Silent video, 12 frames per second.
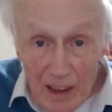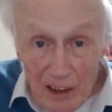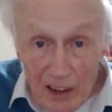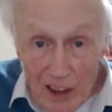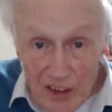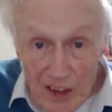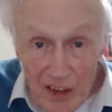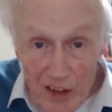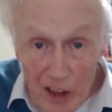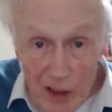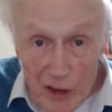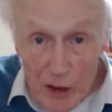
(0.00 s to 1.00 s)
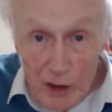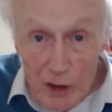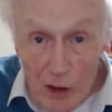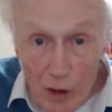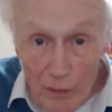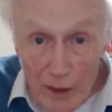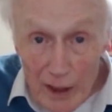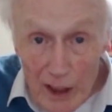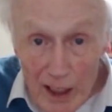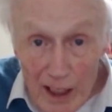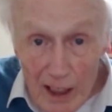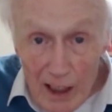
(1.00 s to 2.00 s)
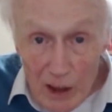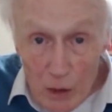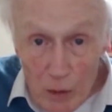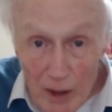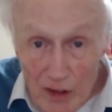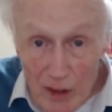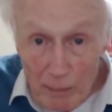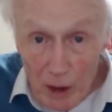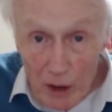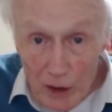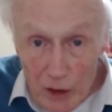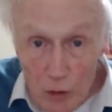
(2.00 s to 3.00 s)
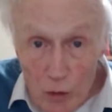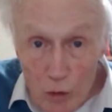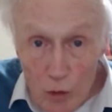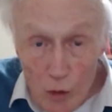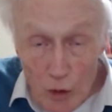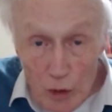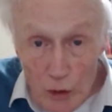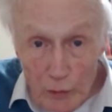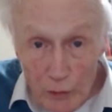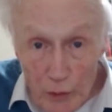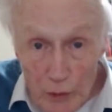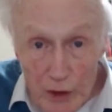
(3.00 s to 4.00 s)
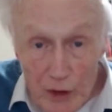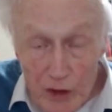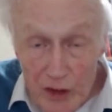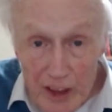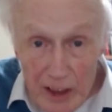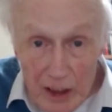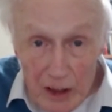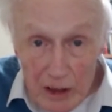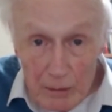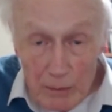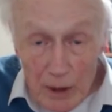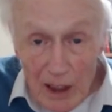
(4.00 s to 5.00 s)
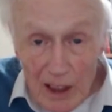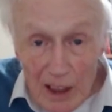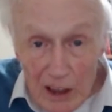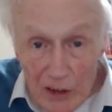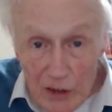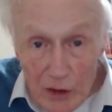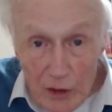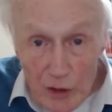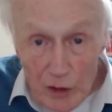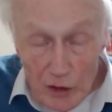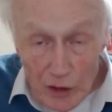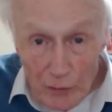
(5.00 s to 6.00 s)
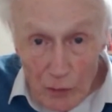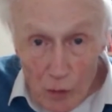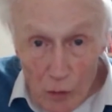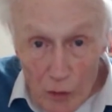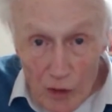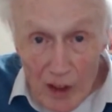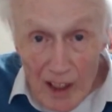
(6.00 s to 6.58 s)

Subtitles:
like say the idea of a quasi-particle or two fluids in helium, and so on and so forth.